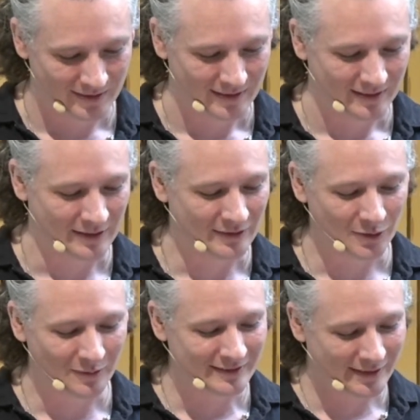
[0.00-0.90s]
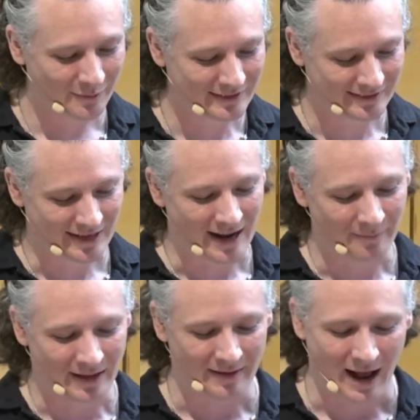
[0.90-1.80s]
Now, dear ones, there was a
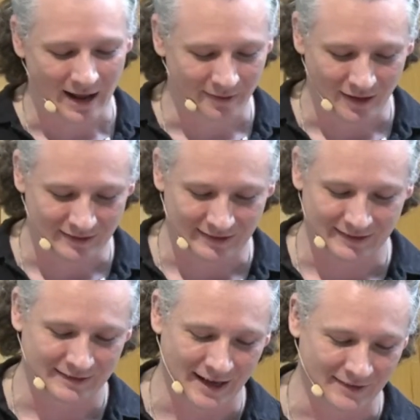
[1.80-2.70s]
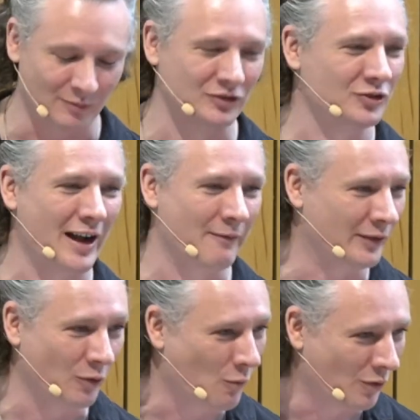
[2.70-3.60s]
time that I thought success was
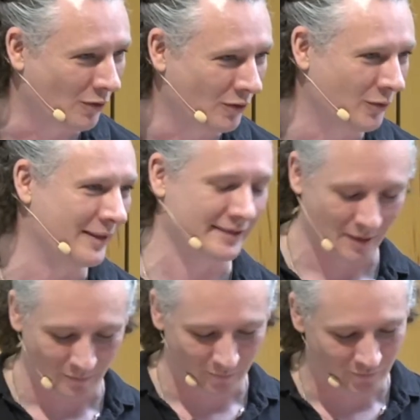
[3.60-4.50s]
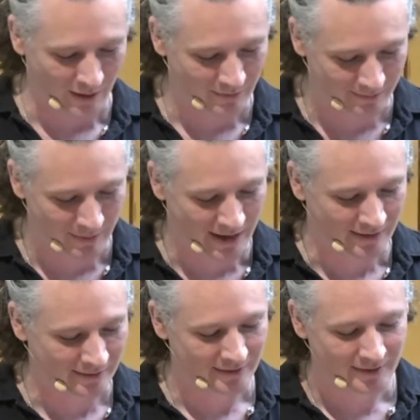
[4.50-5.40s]
traveling the world with some famous
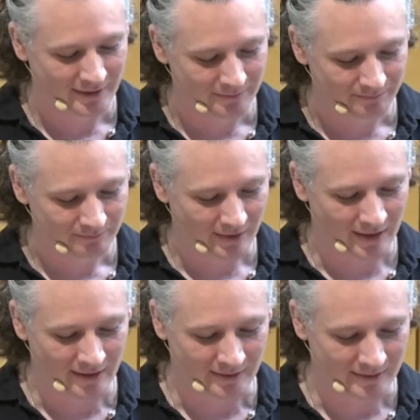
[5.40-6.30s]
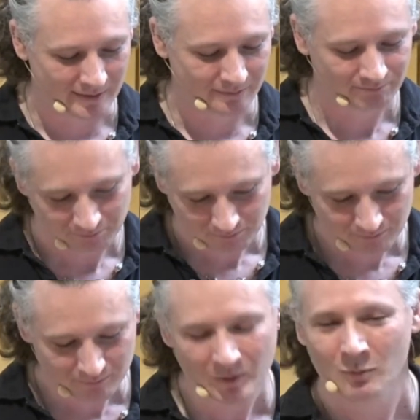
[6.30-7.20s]
band. And,
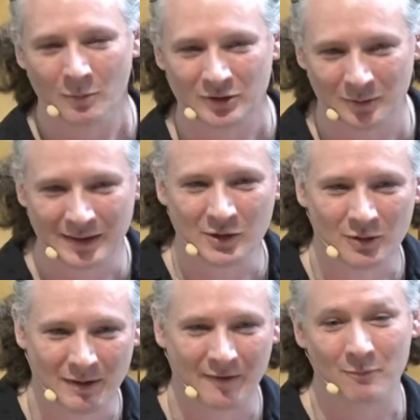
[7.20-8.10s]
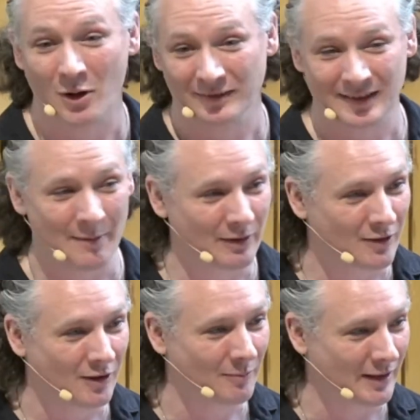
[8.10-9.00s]
well, between you and me, if Paul Simon
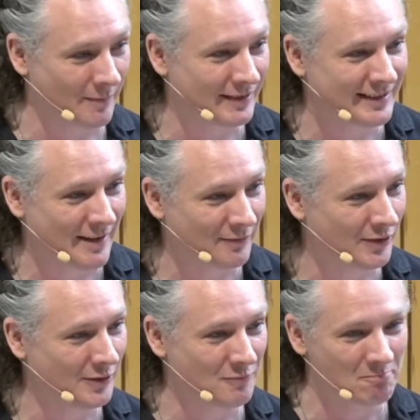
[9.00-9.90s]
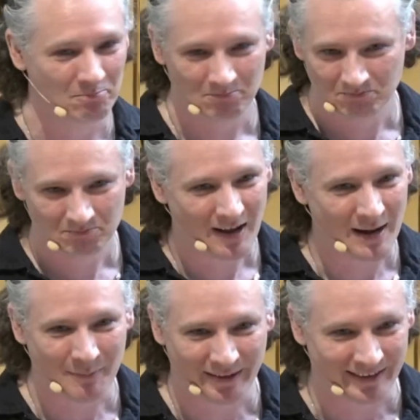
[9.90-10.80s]
called me up this afternoon,
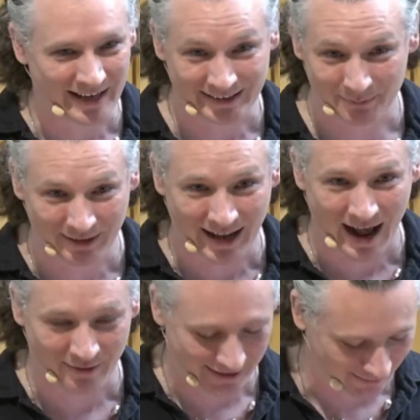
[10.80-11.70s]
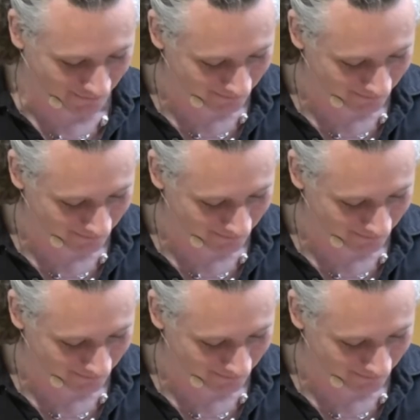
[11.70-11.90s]
I'd be on the next plane out of here.